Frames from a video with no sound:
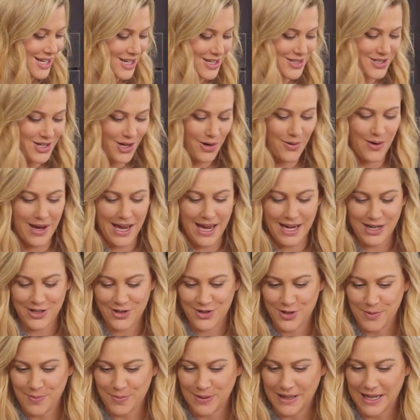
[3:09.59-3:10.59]
So
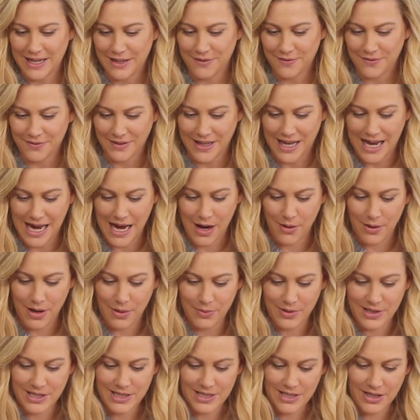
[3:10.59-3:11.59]
extra plain flour,
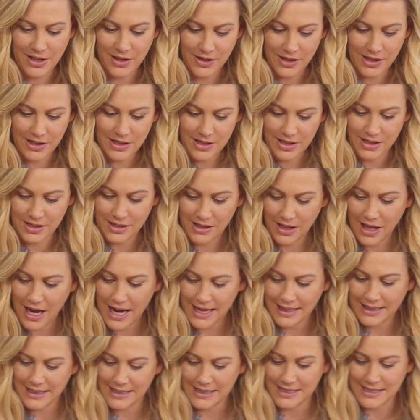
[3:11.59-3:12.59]
and we're just going to
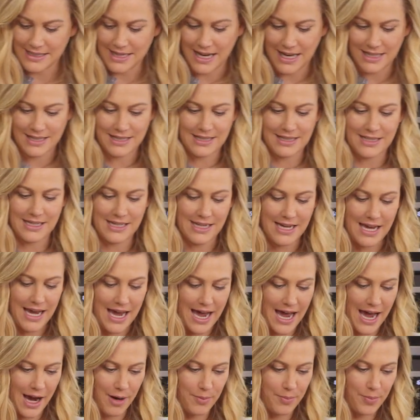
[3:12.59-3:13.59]
lightly
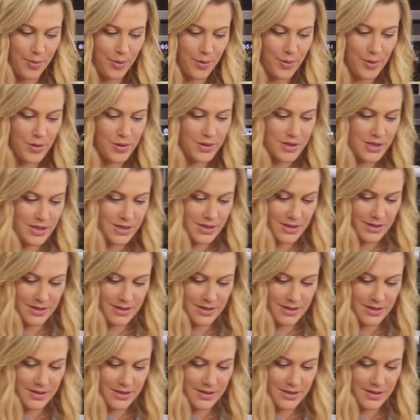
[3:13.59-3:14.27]
dust our board.